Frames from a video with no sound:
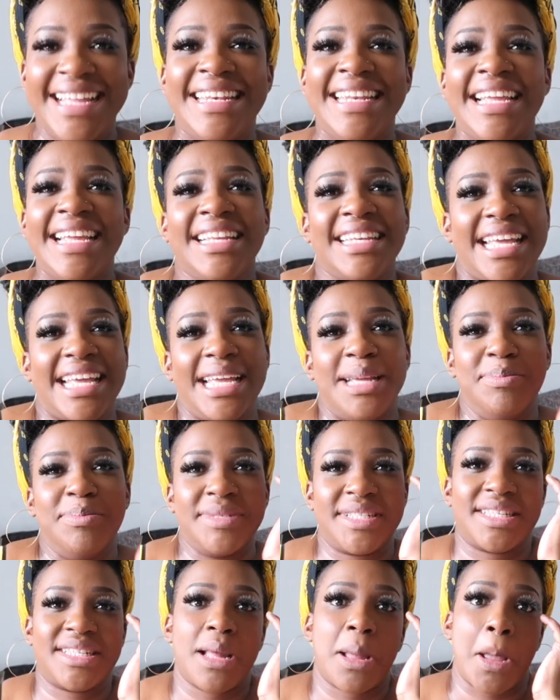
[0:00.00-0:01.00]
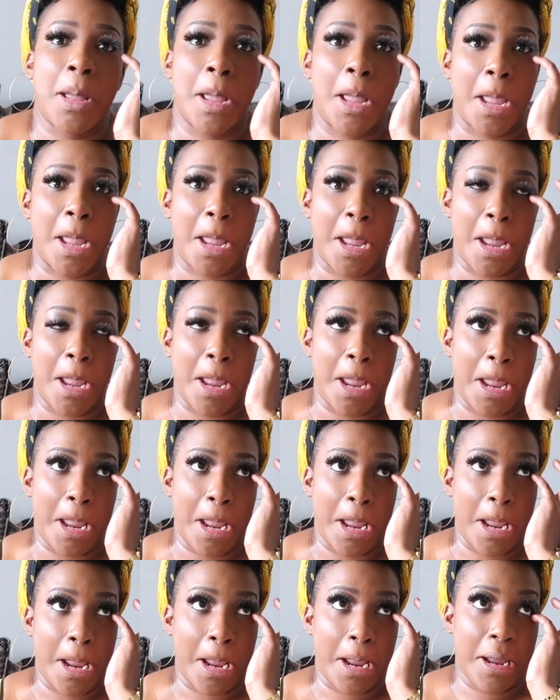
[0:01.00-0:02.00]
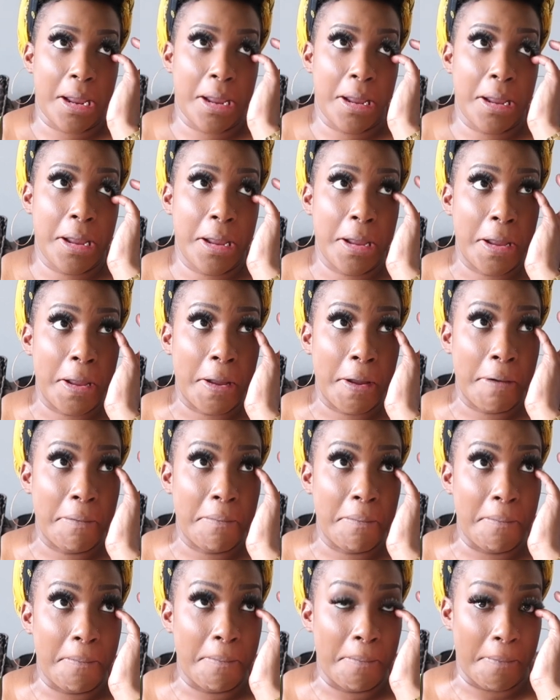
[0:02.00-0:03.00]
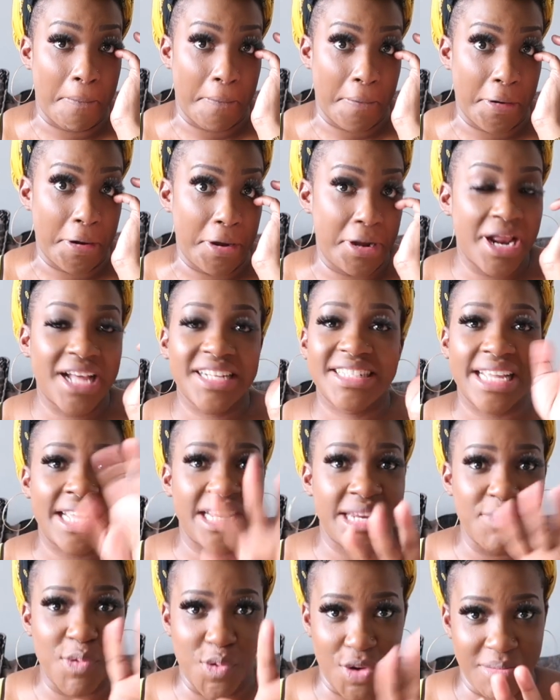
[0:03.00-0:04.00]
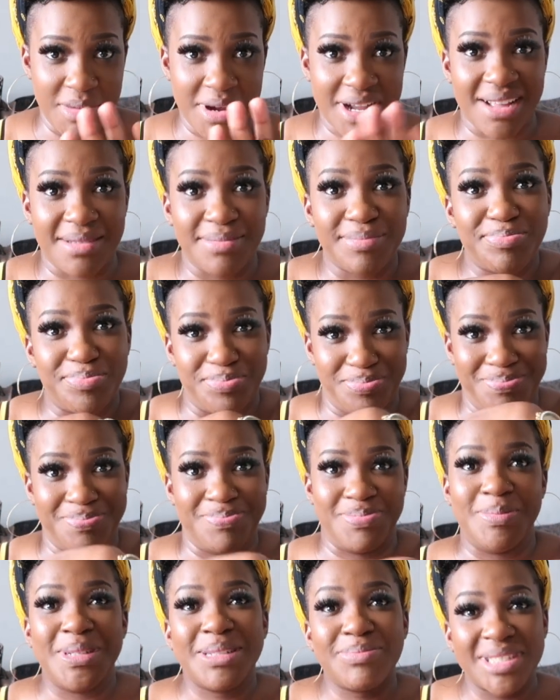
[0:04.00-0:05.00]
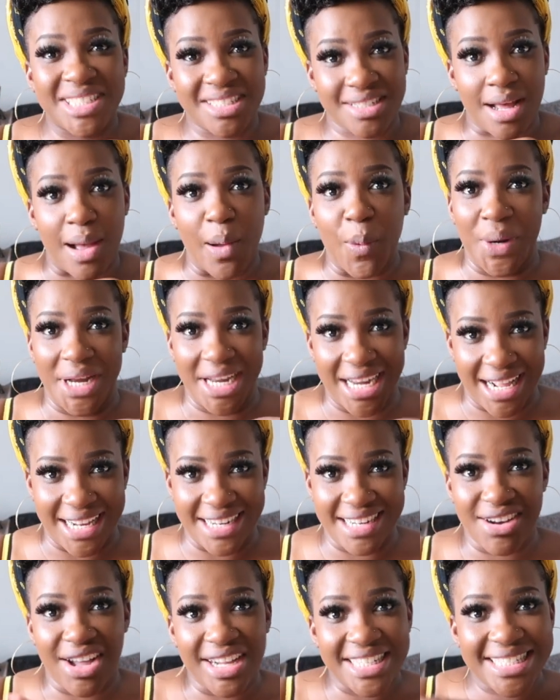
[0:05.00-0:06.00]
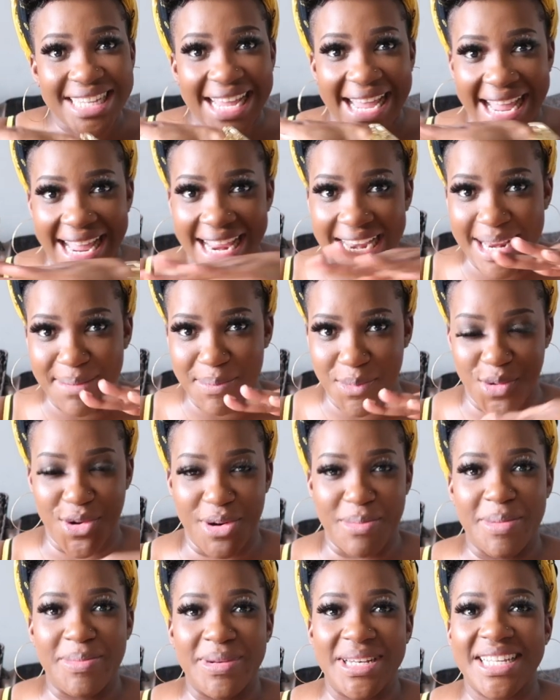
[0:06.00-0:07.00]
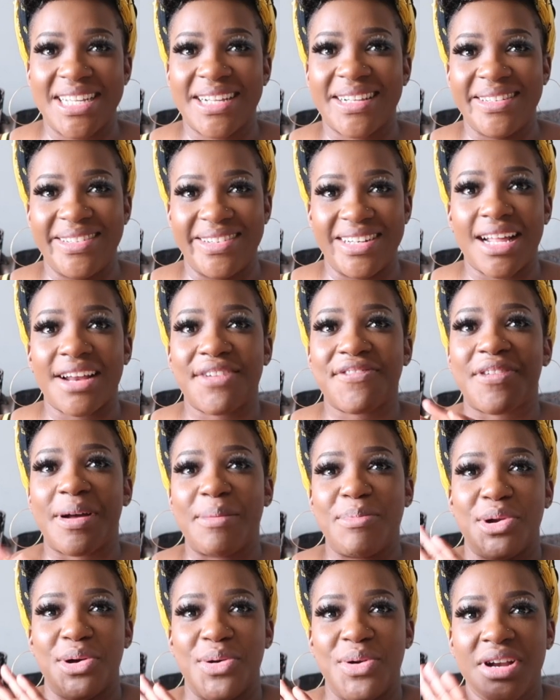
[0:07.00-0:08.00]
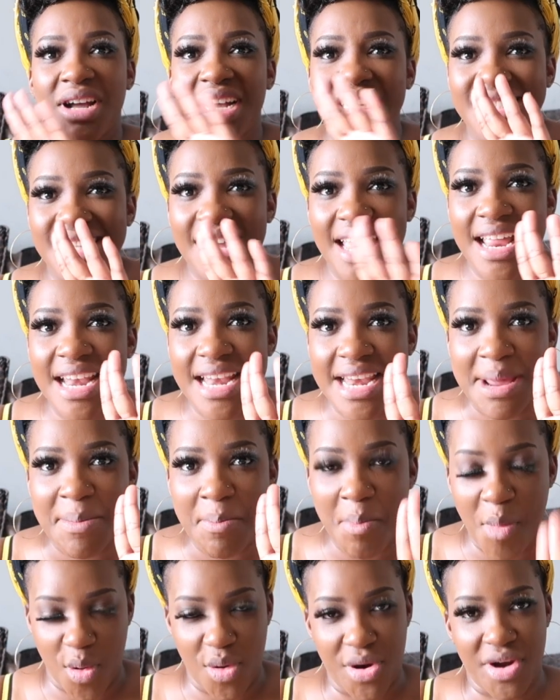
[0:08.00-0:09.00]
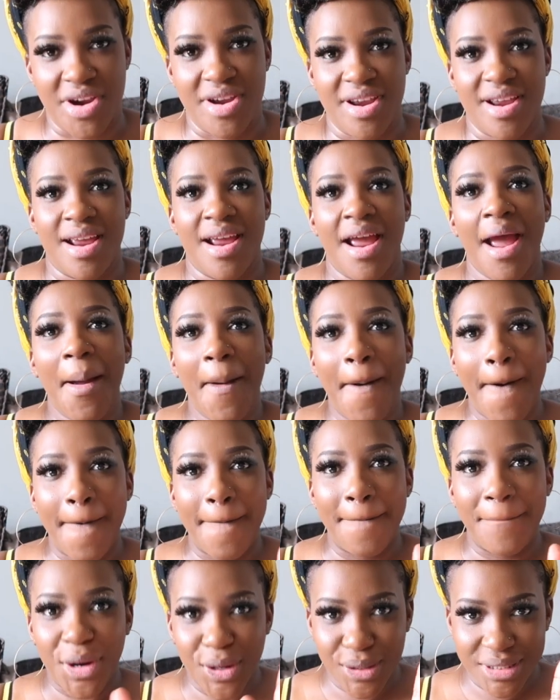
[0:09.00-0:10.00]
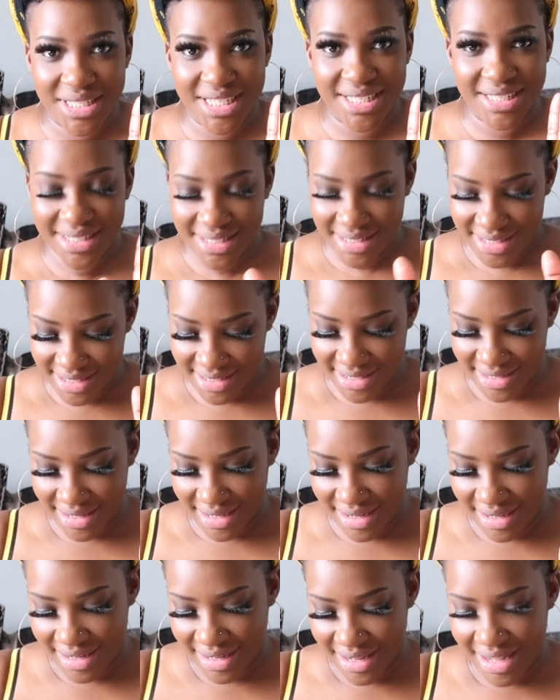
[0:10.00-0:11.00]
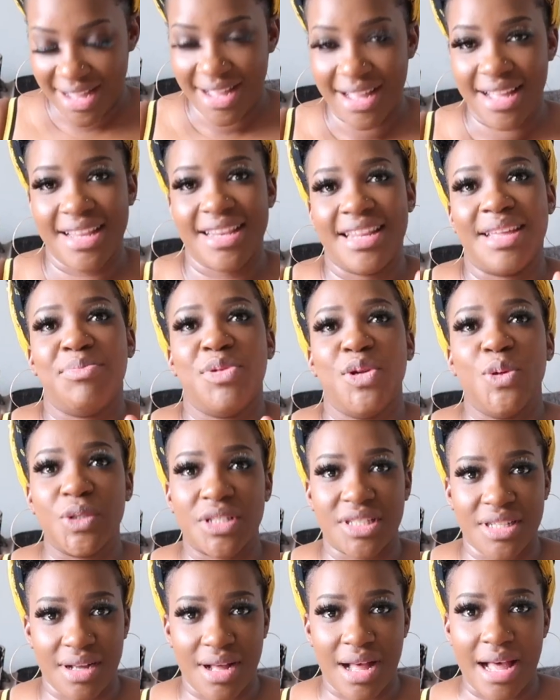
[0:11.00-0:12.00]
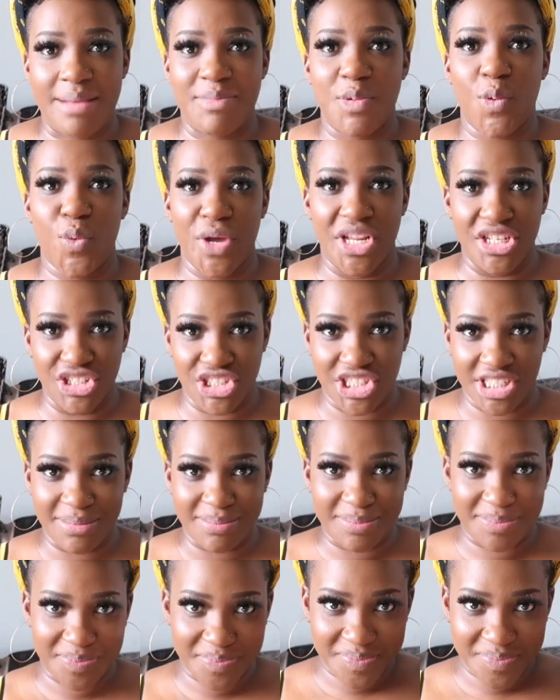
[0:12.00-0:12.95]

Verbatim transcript: Nicknames. Um, not anymore. I can, let me start with that. Not anymore. Let me declare that from now. Not anymore. But them used to call me Wingy.